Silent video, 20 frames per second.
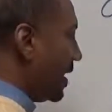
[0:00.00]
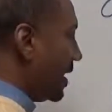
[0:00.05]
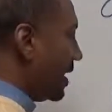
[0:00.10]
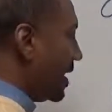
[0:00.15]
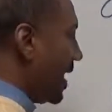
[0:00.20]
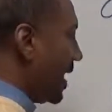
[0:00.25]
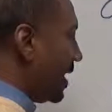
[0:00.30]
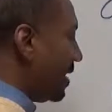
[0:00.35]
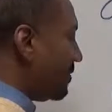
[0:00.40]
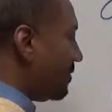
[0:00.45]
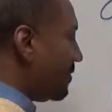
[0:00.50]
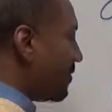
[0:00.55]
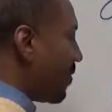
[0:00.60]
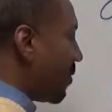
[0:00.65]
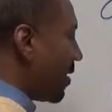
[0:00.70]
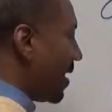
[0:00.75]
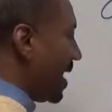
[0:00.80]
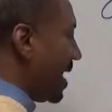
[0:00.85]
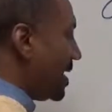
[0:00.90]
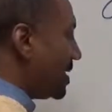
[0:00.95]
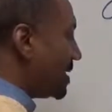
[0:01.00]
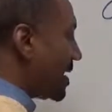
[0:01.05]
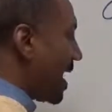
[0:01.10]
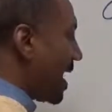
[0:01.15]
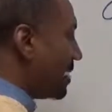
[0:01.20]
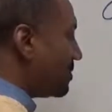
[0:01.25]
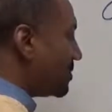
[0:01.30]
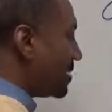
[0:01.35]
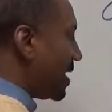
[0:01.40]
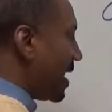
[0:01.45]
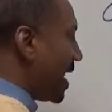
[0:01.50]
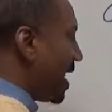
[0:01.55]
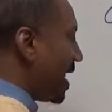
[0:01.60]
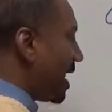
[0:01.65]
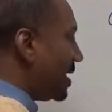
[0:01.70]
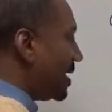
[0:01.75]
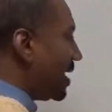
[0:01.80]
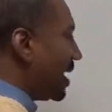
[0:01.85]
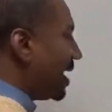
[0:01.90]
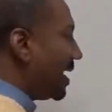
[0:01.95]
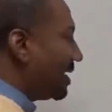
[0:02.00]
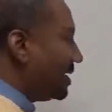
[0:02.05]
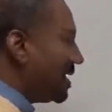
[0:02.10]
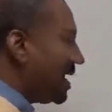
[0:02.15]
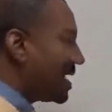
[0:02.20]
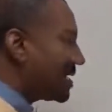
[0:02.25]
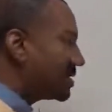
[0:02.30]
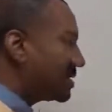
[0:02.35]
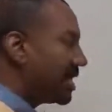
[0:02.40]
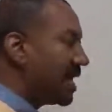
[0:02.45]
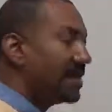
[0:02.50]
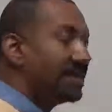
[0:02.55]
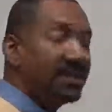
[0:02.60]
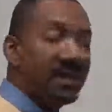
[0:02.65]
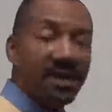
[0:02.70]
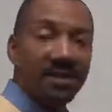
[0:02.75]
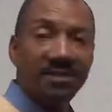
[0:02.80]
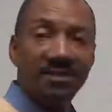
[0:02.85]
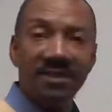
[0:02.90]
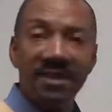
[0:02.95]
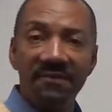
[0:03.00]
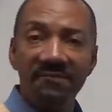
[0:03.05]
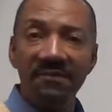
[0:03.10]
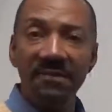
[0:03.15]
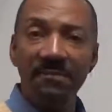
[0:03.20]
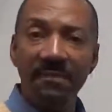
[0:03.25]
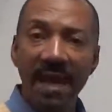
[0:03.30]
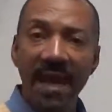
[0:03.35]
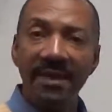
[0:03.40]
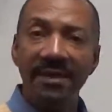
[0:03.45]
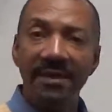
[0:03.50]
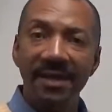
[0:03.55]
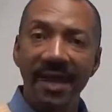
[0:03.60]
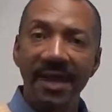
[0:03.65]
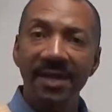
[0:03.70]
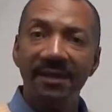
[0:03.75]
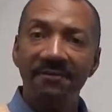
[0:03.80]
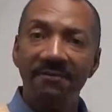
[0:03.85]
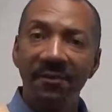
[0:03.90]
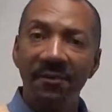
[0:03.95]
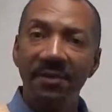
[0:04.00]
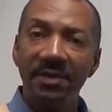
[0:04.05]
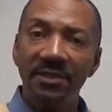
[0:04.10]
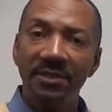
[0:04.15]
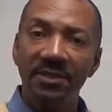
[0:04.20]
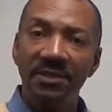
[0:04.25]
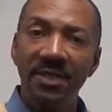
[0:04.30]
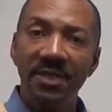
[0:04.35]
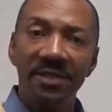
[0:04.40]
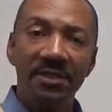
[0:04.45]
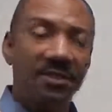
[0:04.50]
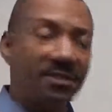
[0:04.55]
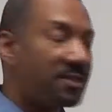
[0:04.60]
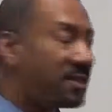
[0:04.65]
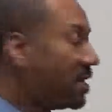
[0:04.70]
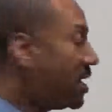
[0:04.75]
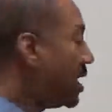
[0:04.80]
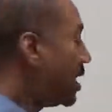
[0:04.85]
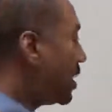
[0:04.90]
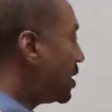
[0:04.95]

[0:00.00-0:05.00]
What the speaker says: Negative 4a times 9, yes, that does give me back negative 36.